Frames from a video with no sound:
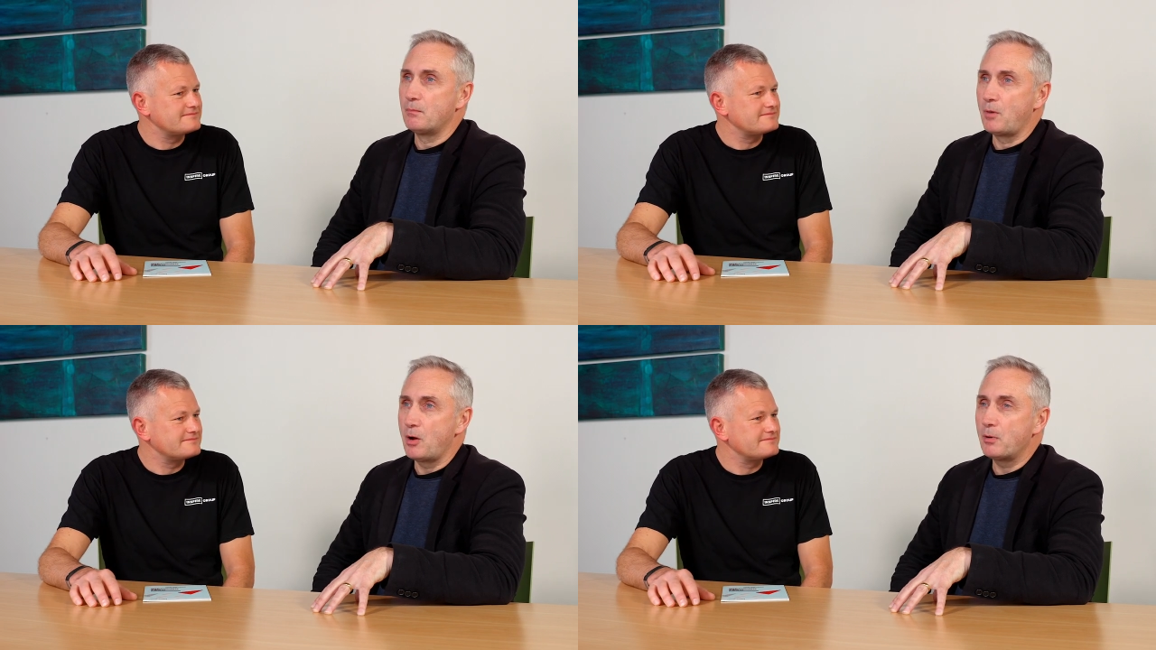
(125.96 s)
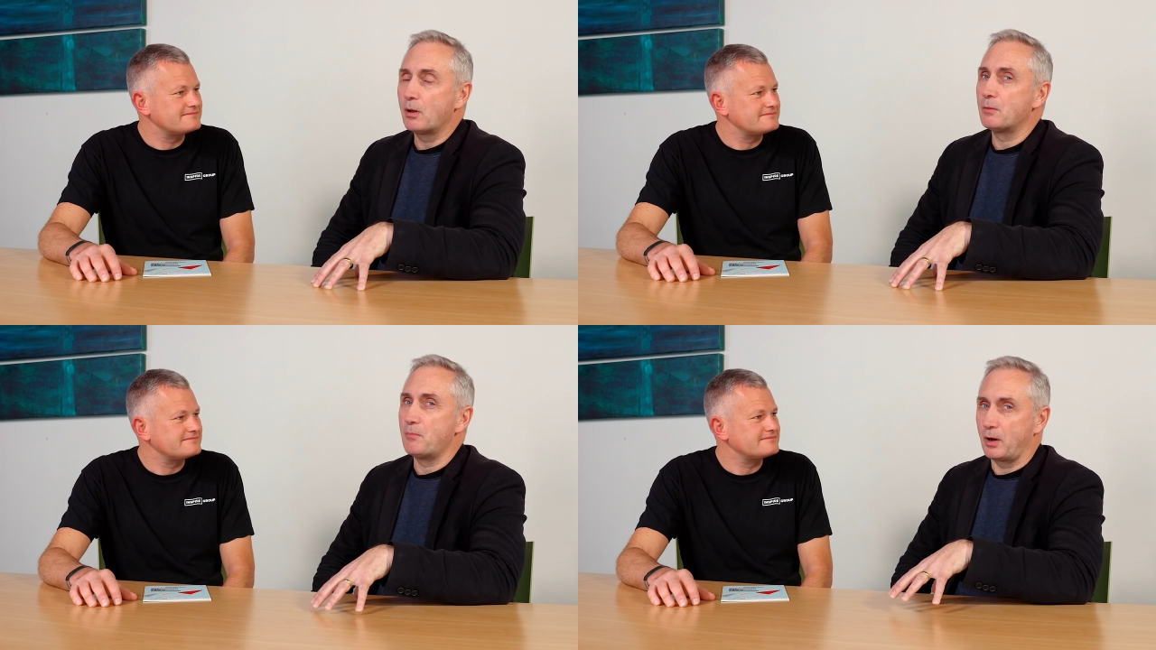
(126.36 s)

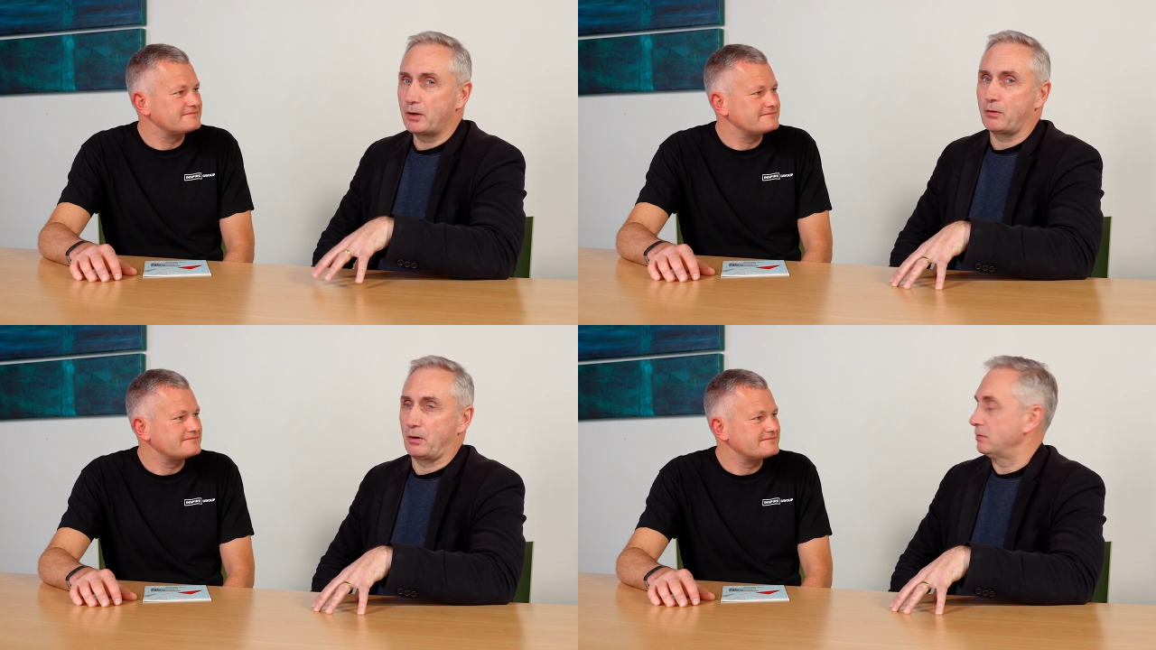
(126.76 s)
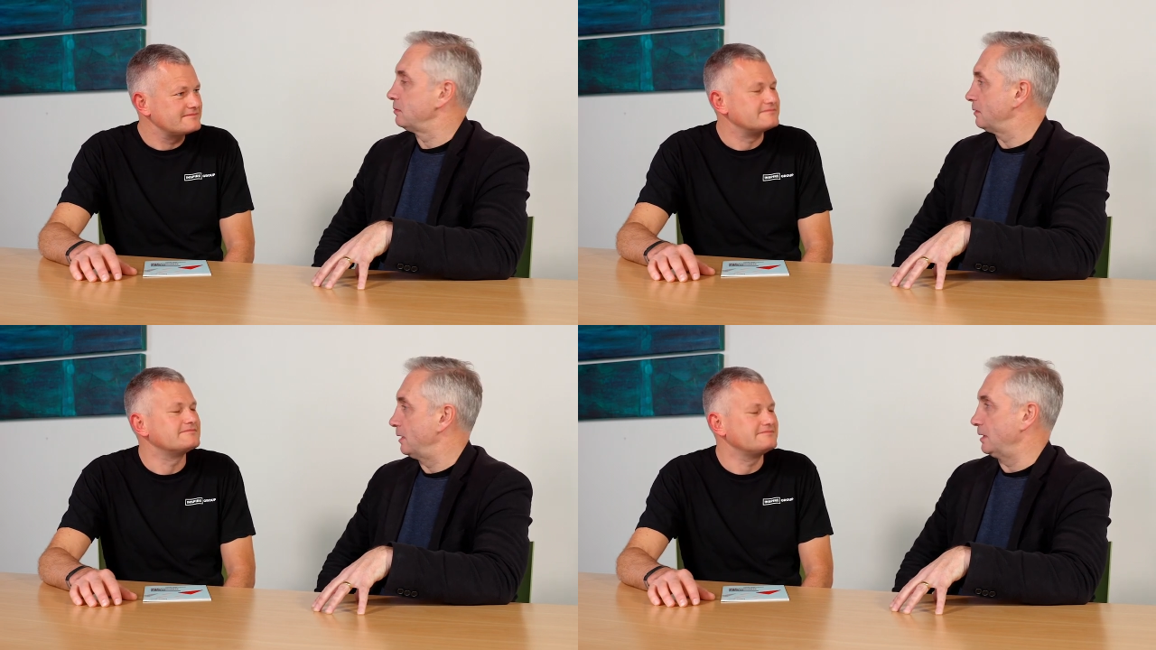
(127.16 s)
Speaker 1: Mobile and micro
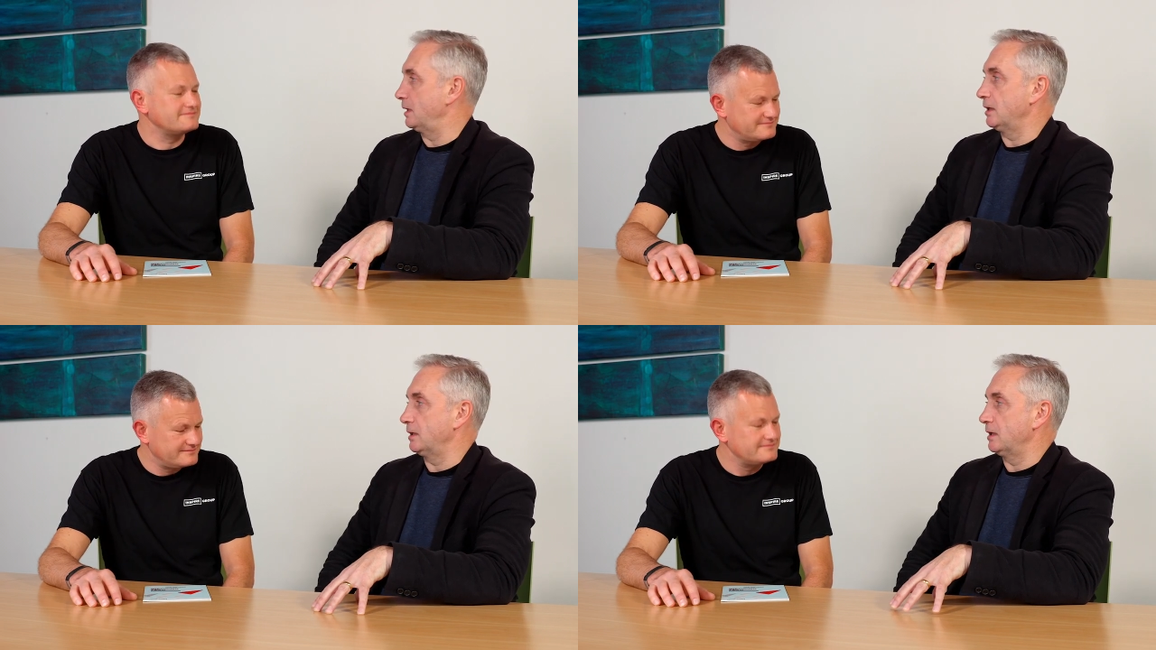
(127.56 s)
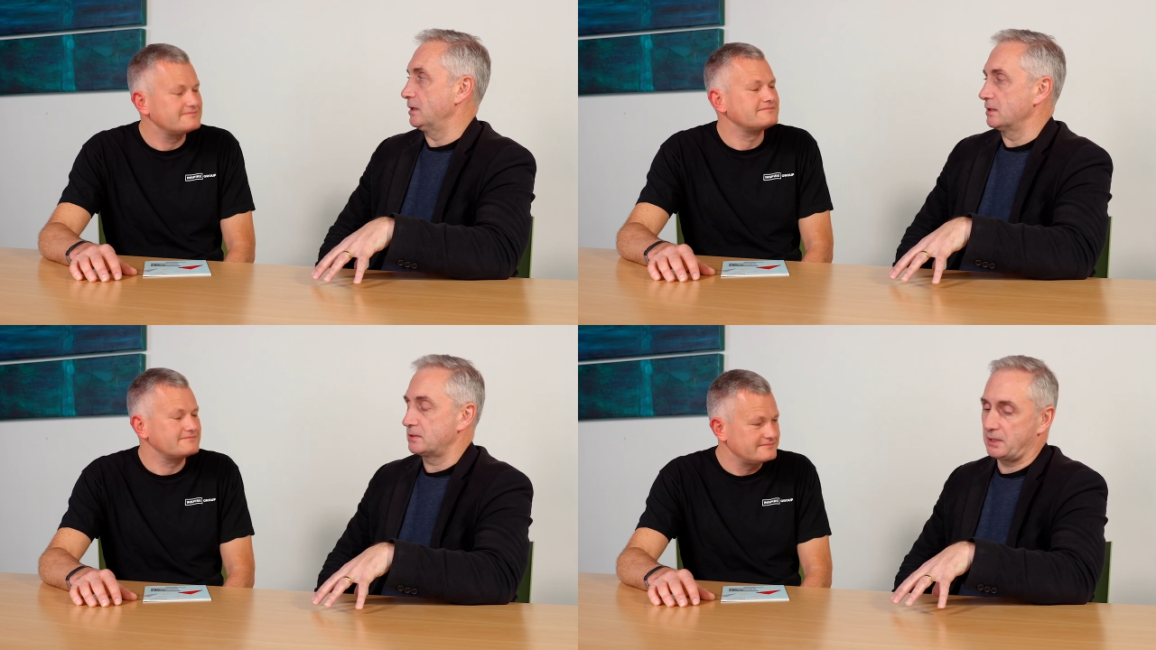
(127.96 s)
mm.
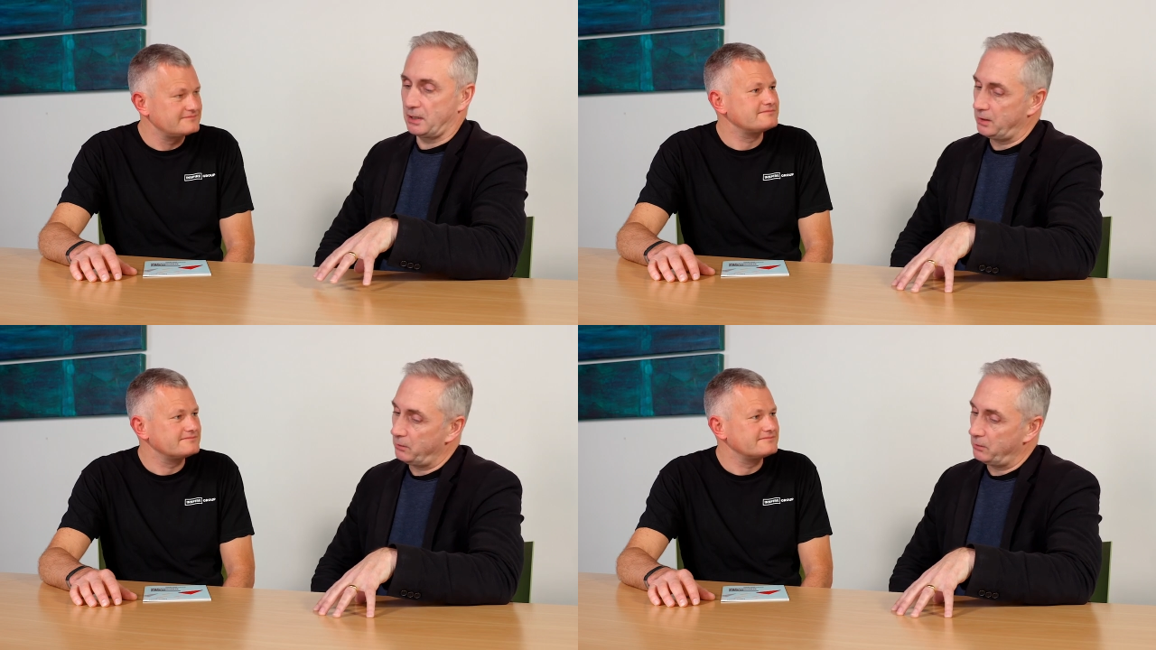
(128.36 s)
in this town.